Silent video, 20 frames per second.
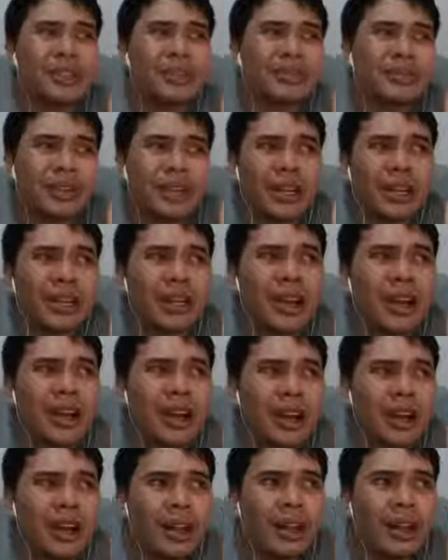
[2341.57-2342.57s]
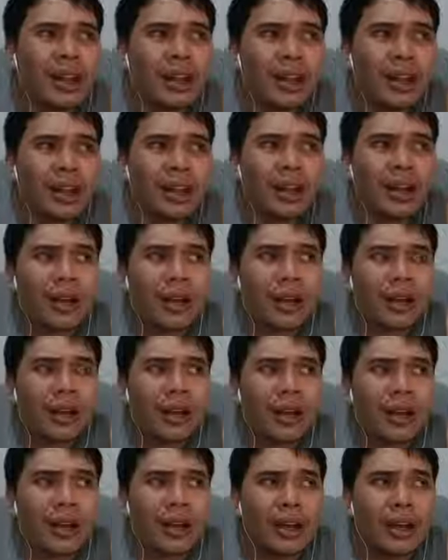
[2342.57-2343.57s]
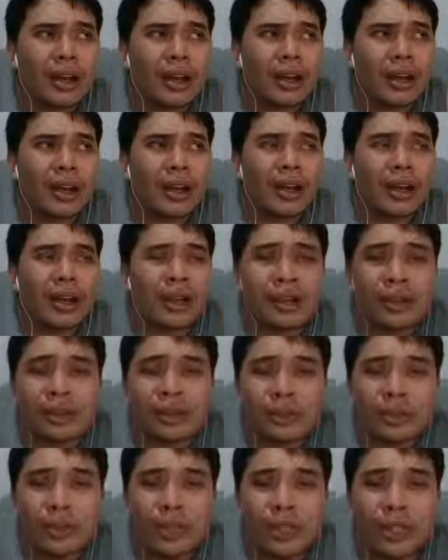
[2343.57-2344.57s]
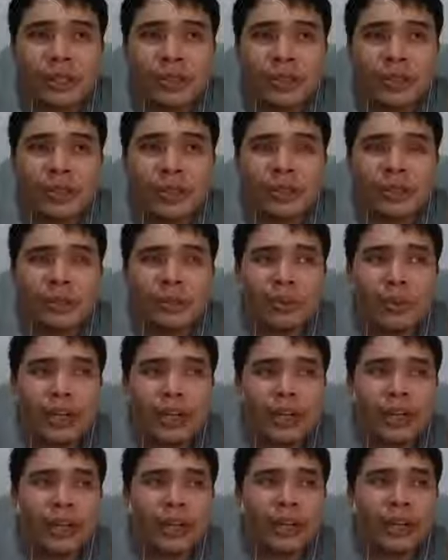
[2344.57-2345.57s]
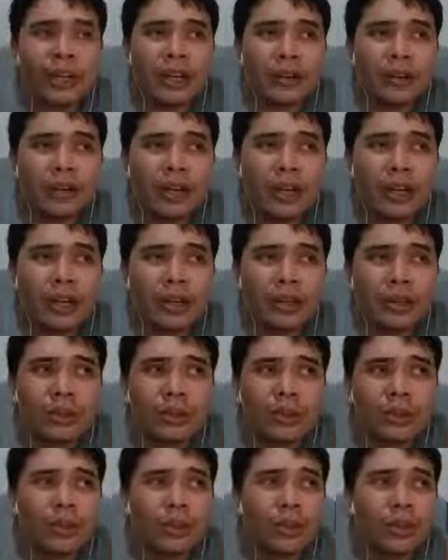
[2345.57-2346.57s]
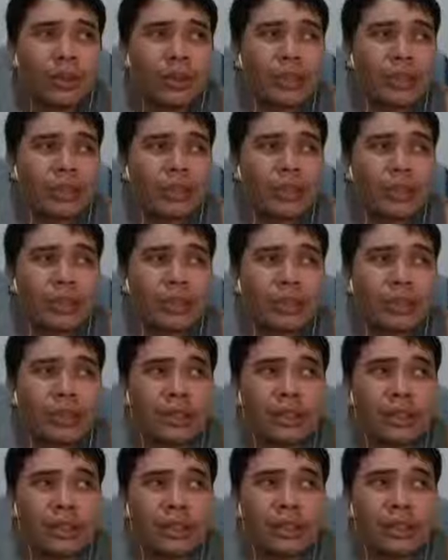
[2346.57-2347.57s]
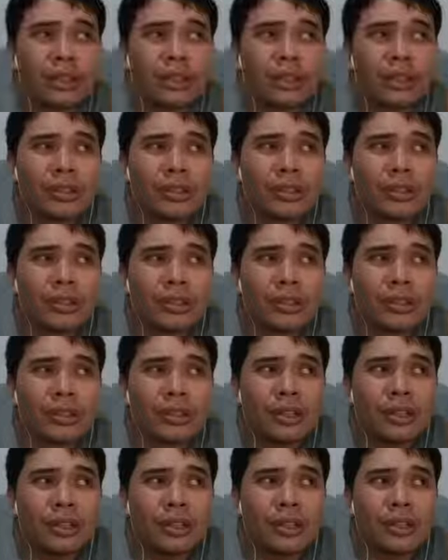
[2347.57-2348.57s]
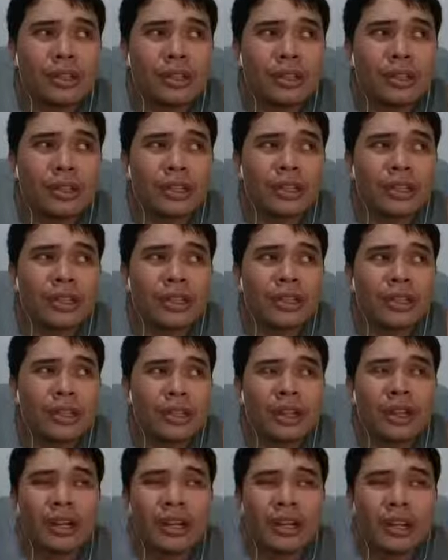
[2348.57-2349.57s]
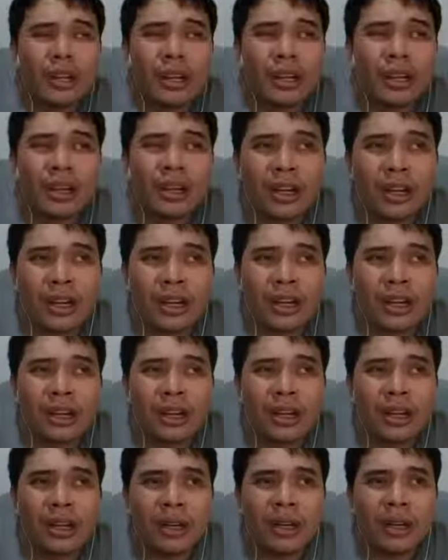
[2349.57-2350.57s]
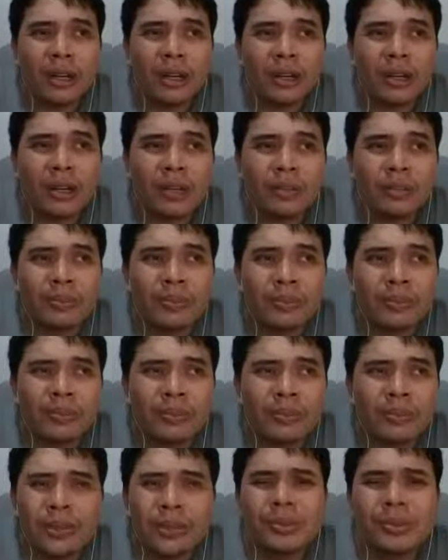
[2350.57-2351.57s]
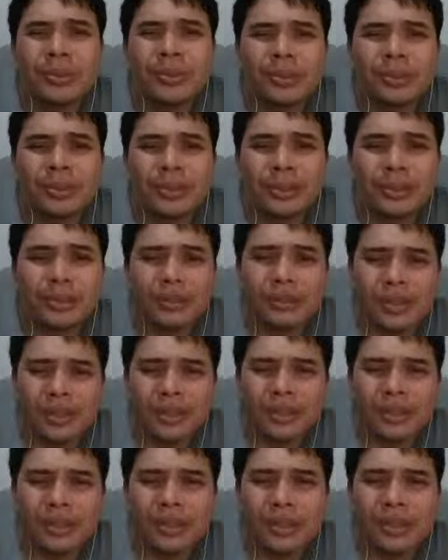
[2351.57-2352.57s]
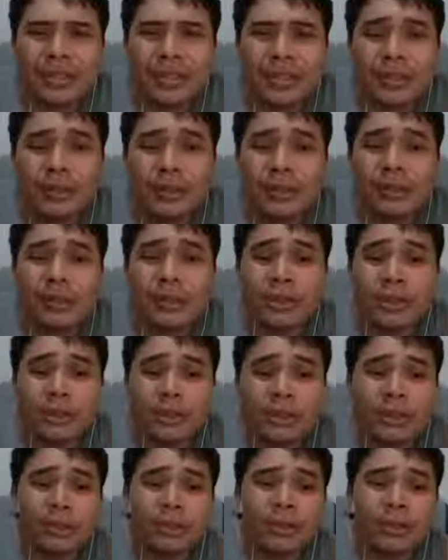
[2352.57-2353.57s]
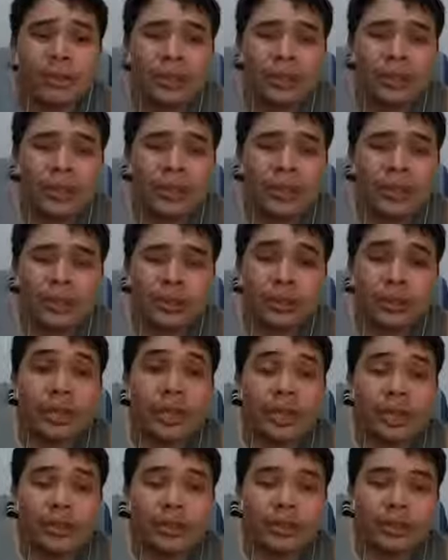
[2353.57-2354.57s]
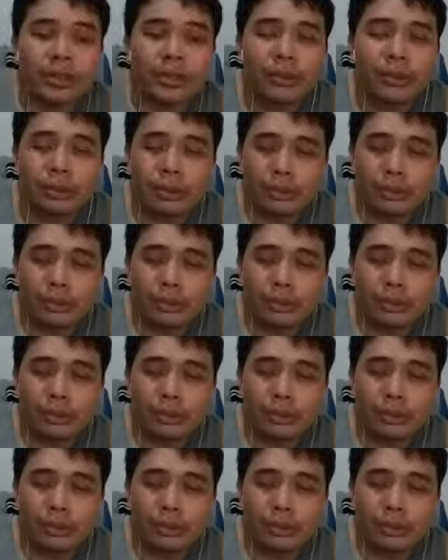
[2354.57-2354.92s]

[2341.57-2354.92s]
of like, the reason why I want to work in a call center is, um, it doesn't sound good. So yeah, so